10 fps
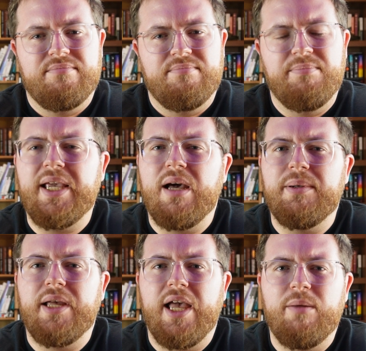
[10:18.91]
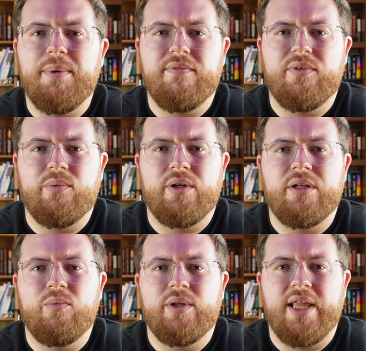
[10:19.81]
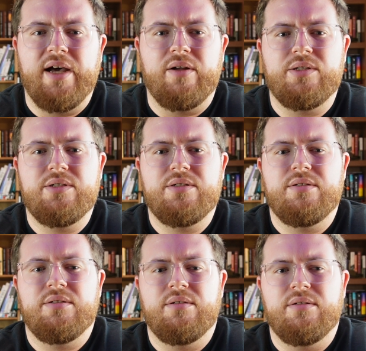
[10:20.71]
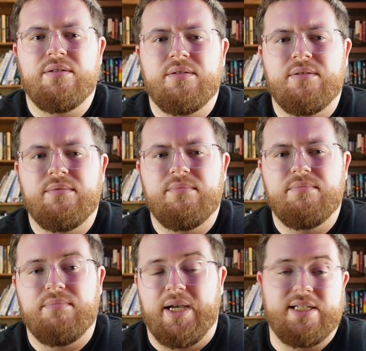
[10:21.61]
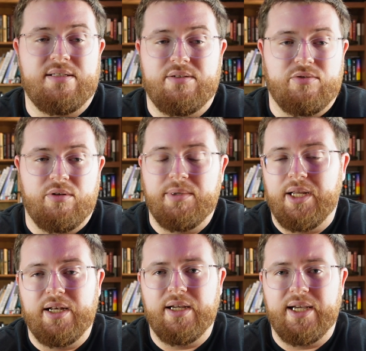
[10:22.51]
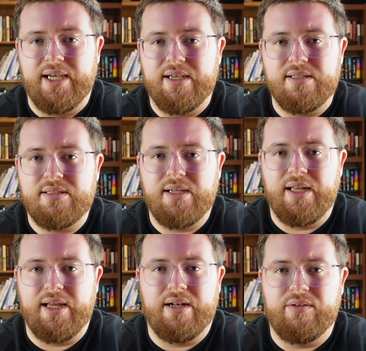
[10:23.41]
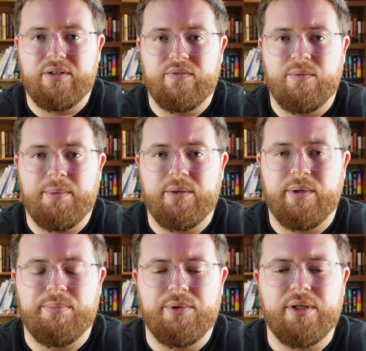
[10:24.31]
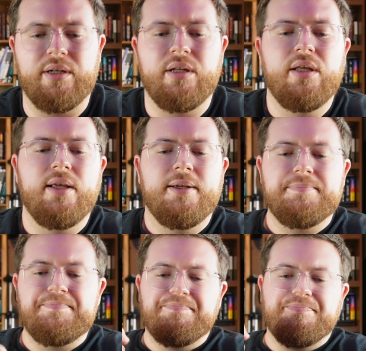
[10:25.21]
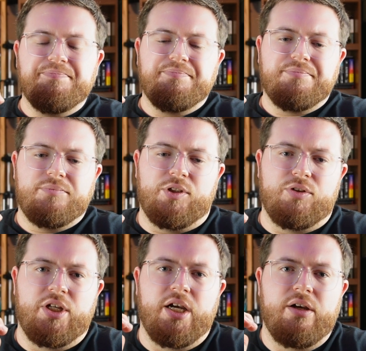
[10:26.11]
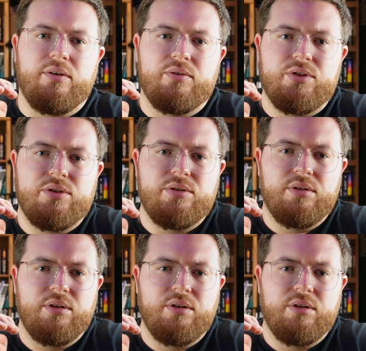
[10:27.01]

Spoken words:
being able to help everyone without, I guess, discriminating, I guess. I don't know a better way to put it. So she goes,